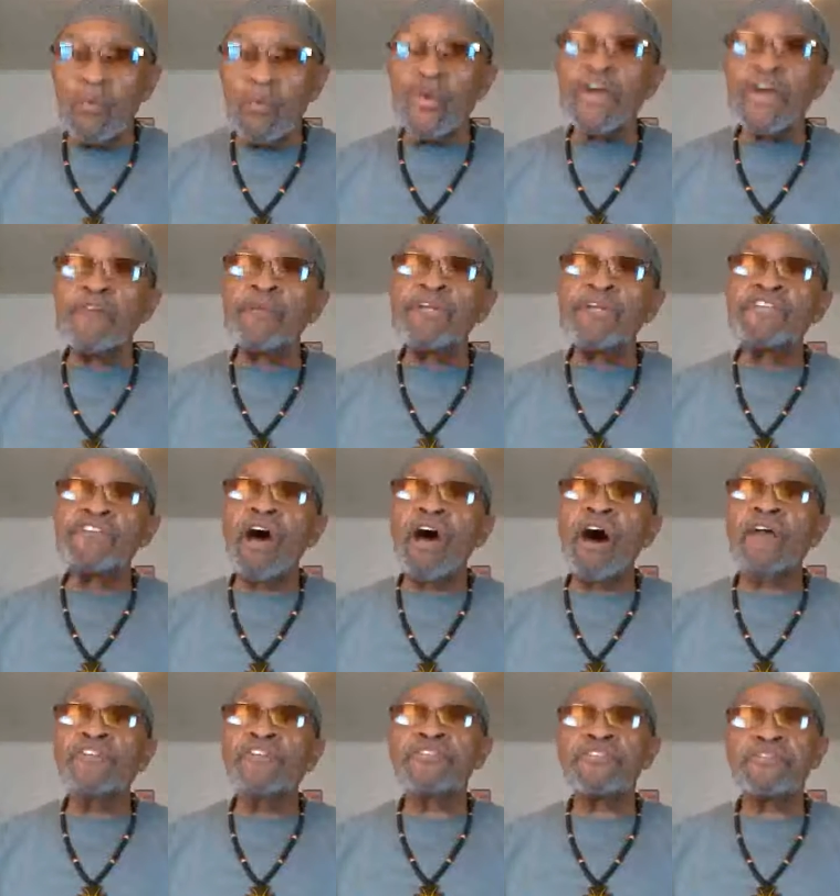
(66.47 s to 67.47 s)
We have been
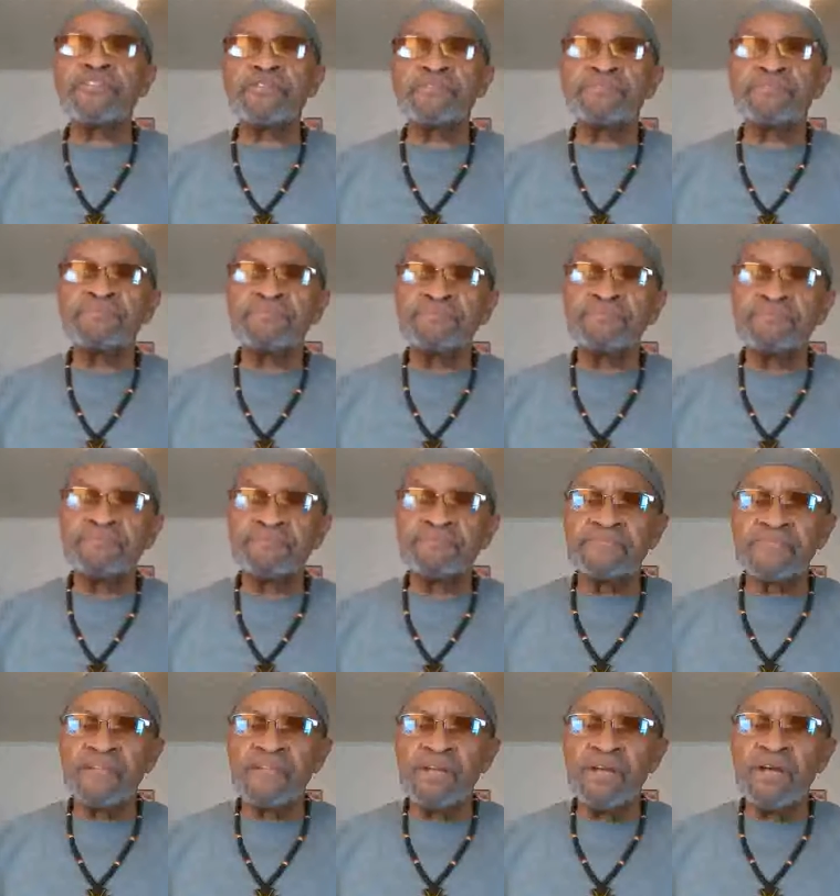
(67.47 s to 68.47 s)
taught
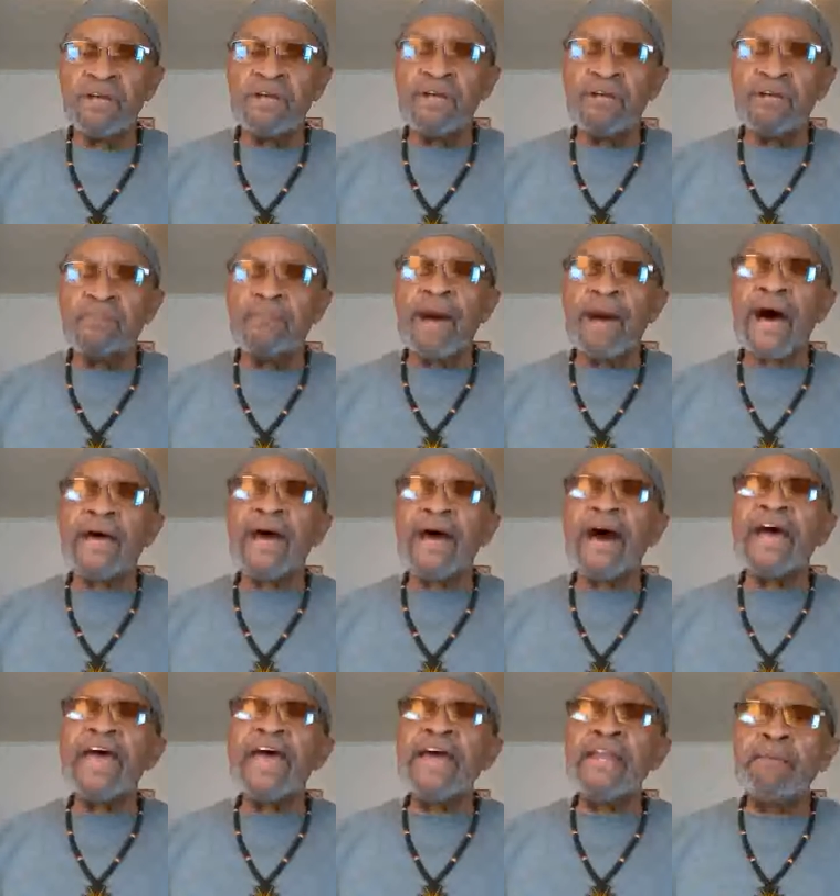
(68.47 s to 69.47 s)
by
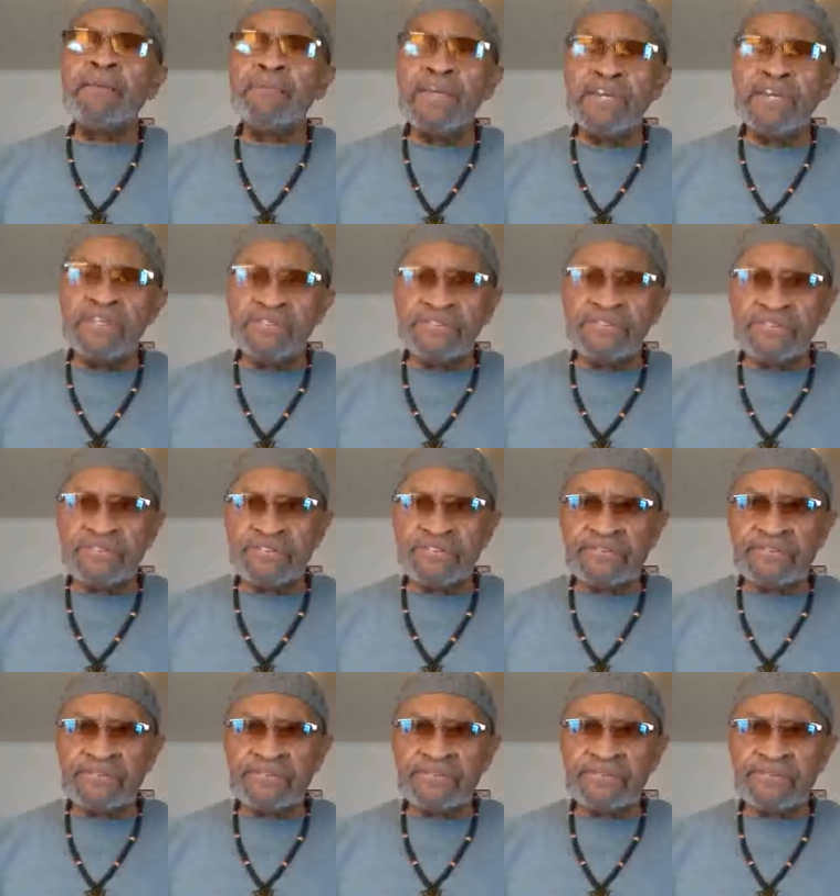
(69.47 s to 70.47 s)
our
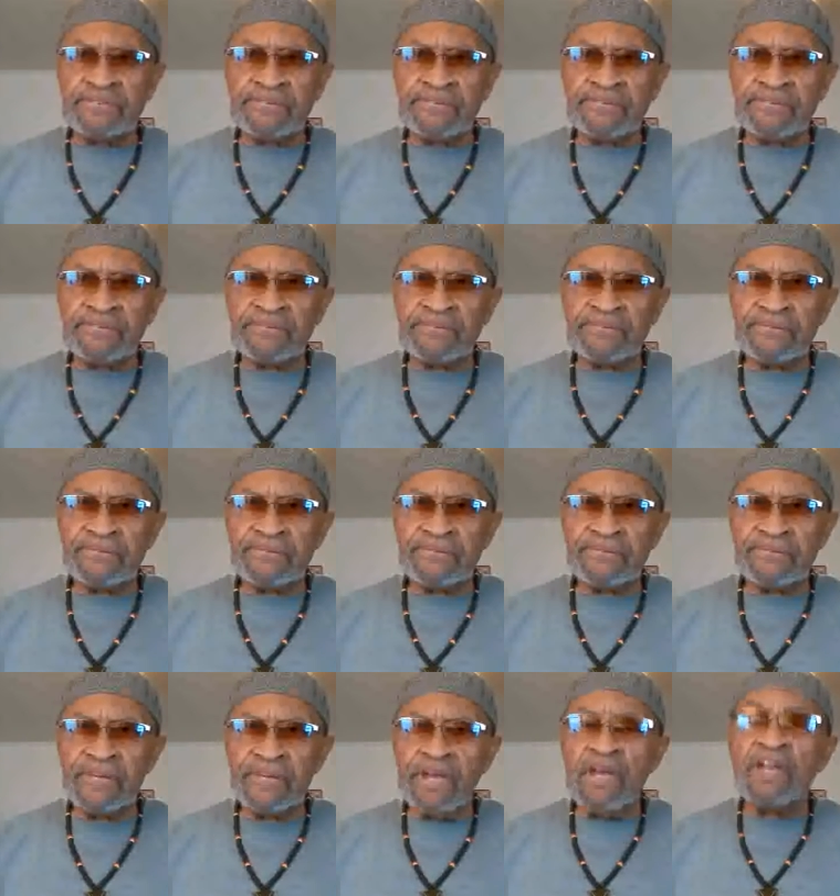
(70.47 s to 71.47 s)
enemies
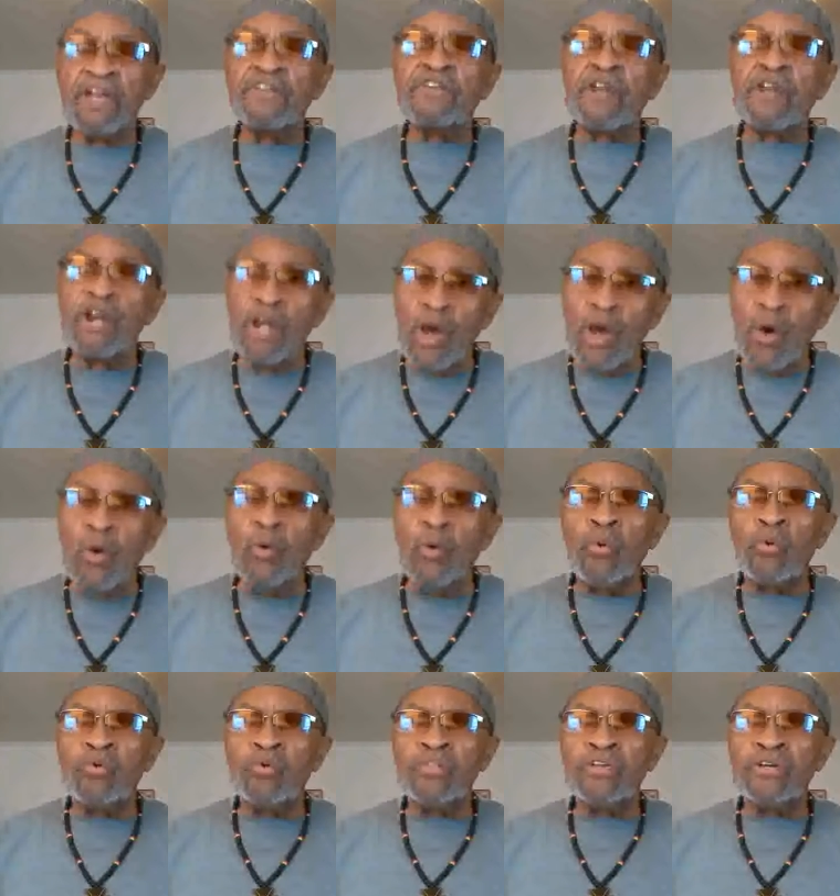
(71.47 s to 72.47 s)
to loathe
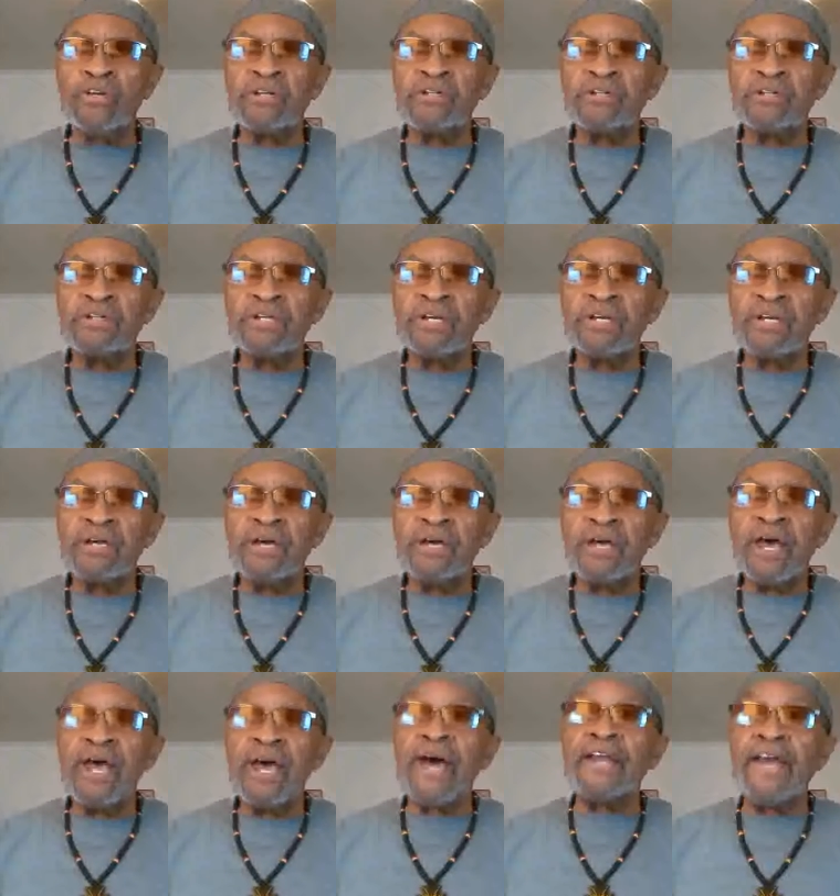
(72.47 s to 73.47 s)

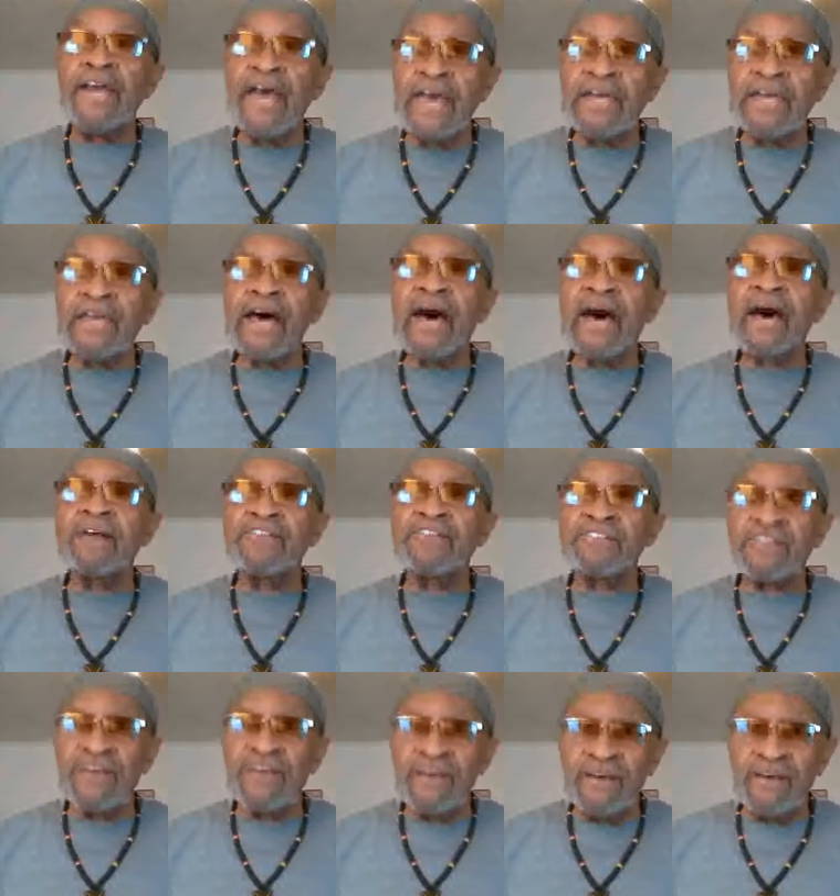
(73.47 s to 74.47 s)
and hate
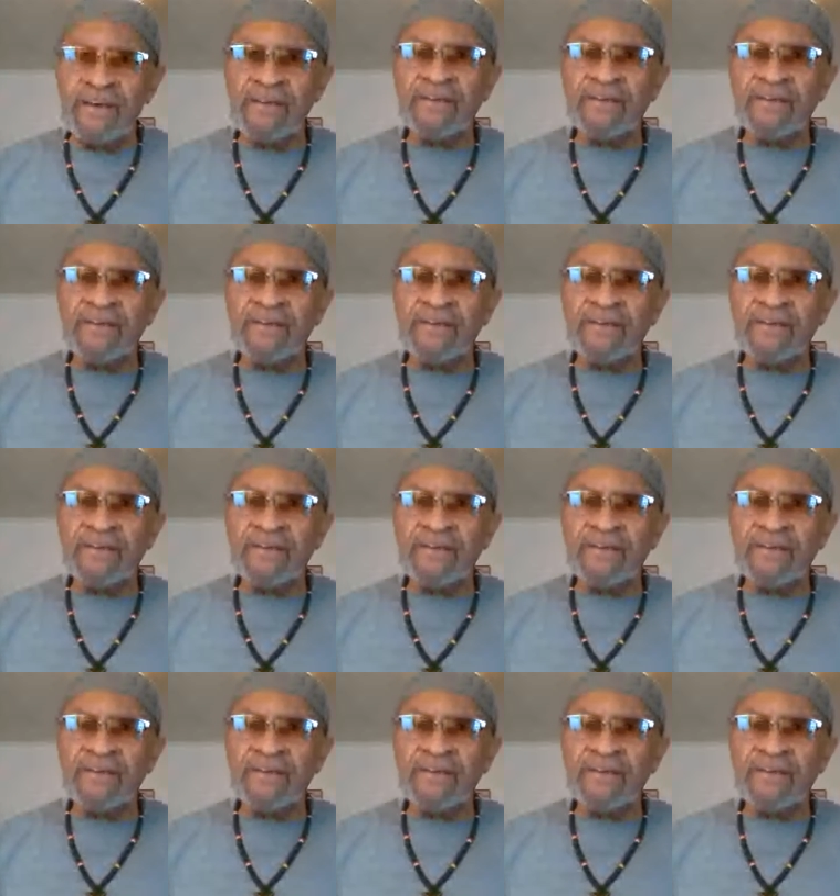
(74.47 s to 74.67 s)
ourselves.